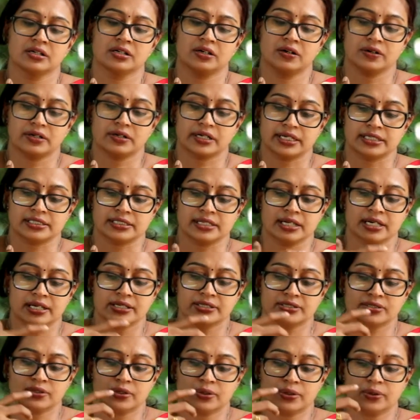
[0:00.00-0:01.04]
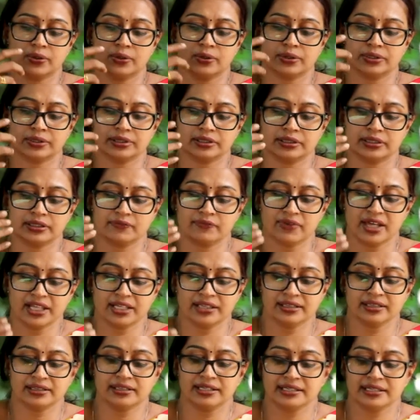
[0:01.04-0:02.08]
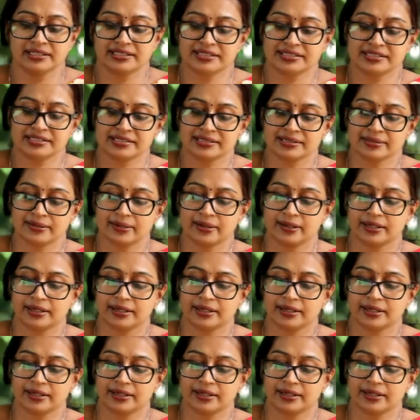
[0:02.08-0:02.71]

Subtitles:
All right. So when this